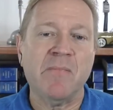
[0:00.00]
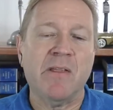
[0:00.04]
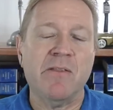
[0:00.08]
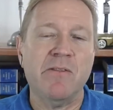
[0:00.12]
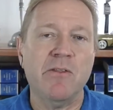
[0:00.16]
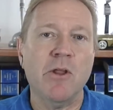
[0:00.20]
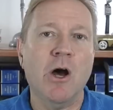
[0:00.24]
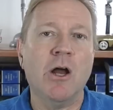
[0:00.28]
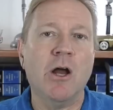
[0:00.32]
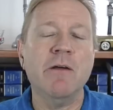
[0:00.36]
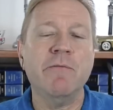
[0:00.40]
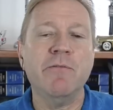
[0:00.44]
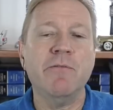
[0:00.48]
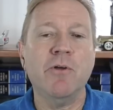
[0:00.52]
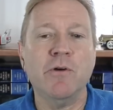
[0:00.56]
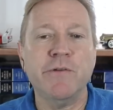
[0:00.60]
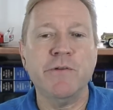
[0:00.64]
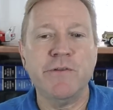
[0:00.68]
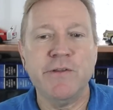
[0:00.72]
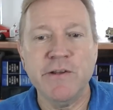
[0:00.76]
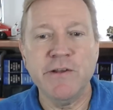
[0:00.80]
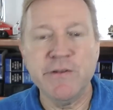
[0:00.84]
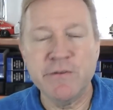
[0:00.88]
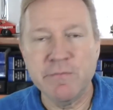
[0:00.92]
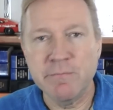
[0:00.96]
None of
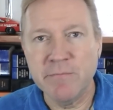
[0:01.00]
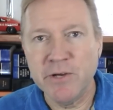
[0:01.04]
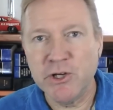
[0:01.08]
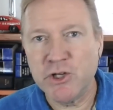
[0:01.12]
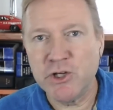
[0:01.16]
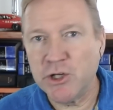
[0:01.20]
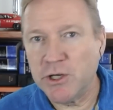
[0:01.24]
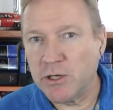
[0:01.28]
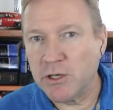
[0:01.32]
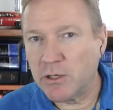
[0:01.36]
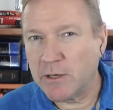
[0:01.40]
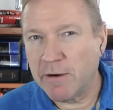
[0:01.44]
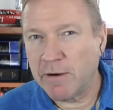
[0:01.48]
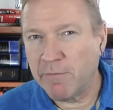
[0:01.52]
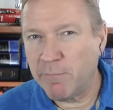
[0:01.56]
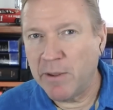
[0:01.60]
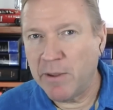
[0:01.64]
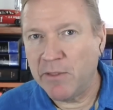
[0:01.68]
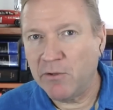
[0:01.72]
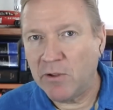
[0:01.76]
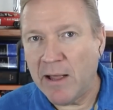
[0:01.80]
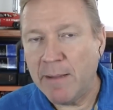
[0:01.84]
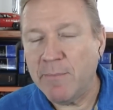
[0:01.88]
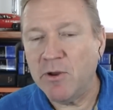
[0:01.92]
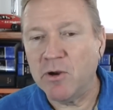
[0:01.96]
those things in Michigan are covered by
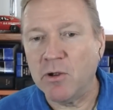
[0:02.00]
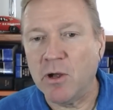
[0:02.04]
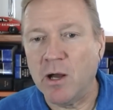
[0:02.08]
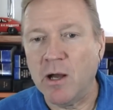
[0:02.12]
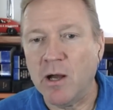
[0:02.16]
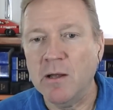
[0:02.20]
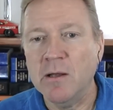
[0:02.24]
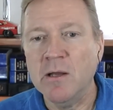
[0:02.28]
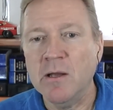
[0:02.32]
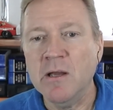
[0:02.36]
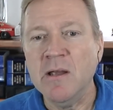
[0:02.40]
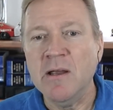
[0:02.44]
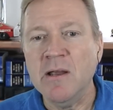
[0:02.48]
the Lemon Law.